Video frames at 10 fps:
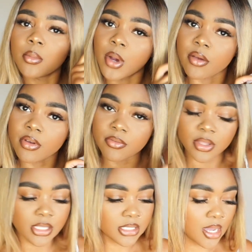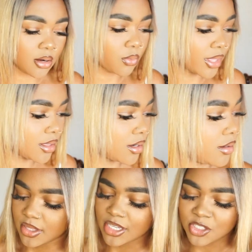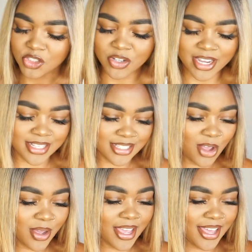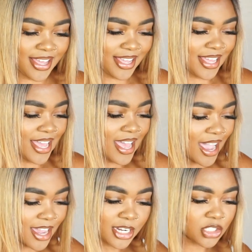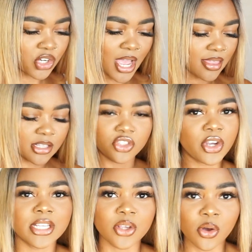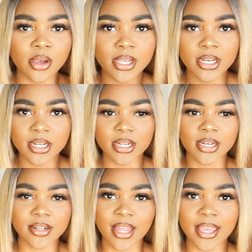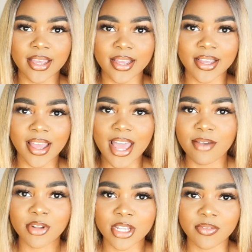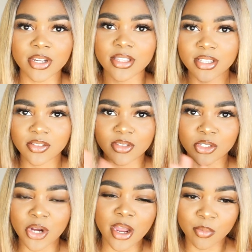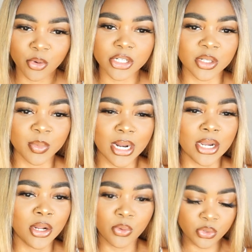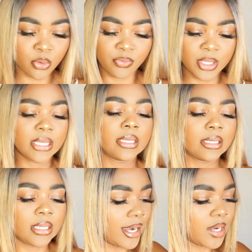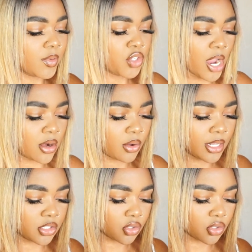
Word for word: perfect for this kind of weather this dress okay i didn't try this dress on like I haven't even did the, the try on portion, but I know it's gonna fit good. I didn't even try it on in